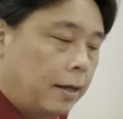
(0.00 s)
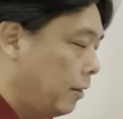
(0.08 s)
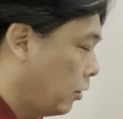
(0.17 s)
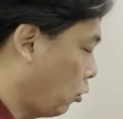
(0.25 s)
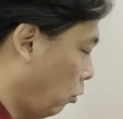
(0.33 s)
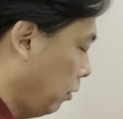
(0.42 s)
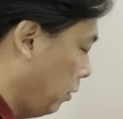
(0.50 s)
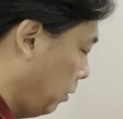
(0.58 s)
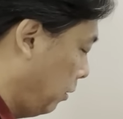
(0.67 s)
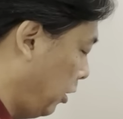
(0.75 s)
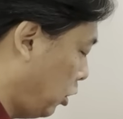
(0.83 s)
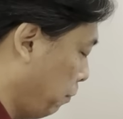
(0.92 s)
So
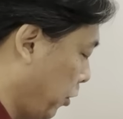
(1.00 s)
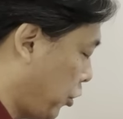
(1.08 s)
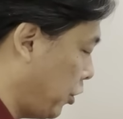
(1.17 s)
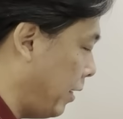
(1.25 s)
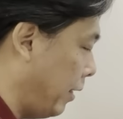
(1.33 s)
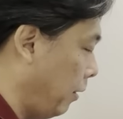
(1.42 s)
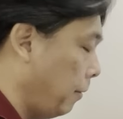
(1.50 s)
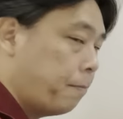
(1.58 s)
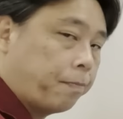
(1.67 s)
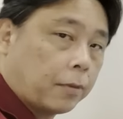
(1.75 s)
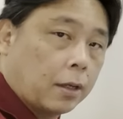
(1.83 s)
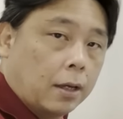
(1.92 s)
this
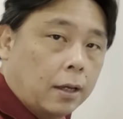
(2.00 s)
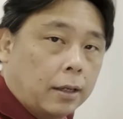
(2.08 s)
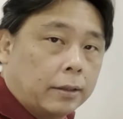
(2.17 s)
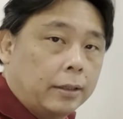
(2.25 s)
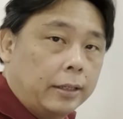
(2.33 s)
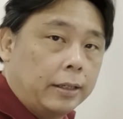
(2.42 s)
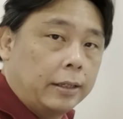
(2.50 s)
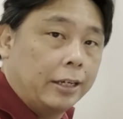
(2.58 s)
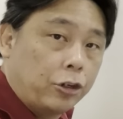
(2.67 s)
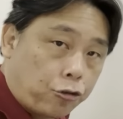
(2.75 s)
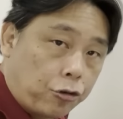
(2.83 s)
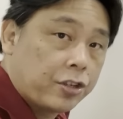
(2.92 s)
machine, the
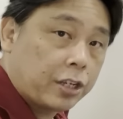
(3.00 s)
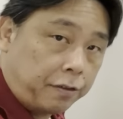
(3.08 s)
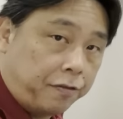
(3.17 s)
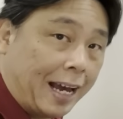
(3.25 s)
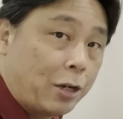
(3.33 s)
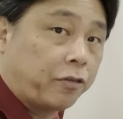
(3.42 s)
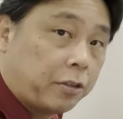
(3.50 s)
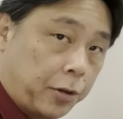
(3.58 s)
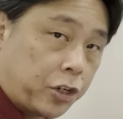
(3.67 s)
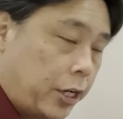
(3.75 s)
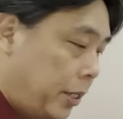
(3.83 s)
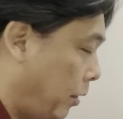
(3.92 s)
intrinsic value of the
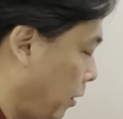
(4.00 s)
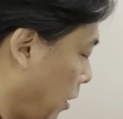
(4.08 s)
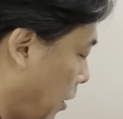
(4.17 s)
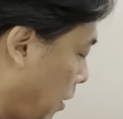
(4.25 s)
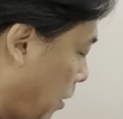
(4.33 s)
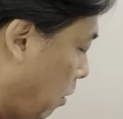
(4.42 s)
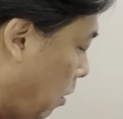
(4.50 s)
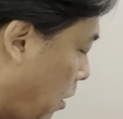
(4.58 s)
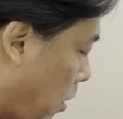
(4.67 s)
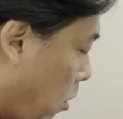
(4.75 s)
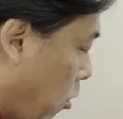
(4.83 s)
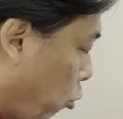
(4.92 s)
machine
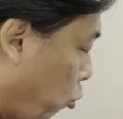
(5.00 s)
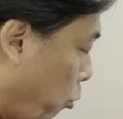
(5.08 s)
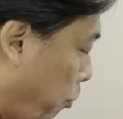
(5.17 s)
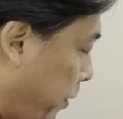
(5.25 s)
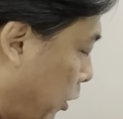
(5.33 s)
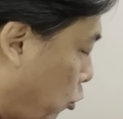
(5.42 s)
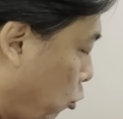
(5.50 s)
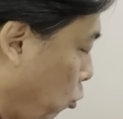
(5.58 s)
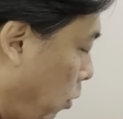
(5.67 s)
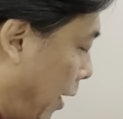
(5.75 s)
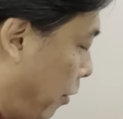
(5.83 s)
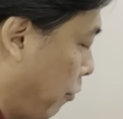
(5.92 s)
will be
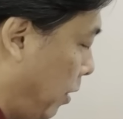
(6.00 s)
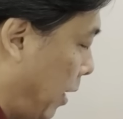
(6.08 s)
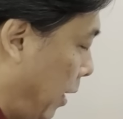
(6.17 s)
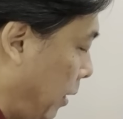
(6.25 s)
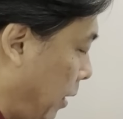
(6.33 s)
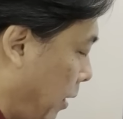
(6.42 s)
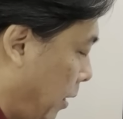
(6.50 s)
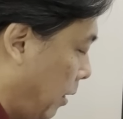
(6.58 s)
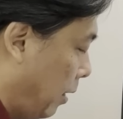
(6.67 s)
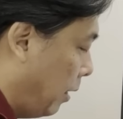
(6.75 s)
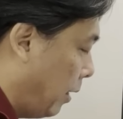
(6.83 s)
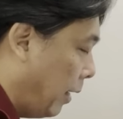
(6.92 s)

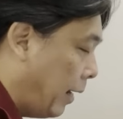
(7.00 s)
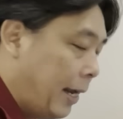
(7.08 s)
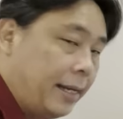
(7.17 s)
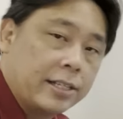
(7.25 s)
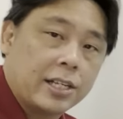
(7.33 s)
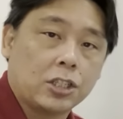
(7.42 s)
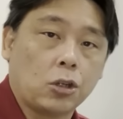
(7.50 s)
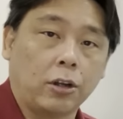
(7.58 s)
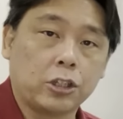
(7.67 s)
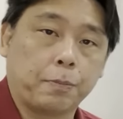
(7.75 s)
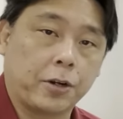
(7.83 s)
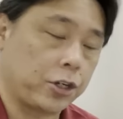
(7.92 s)

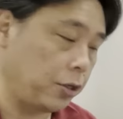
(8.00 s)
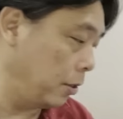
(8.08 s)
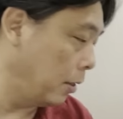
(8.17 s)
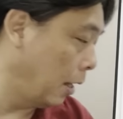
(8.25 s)
$286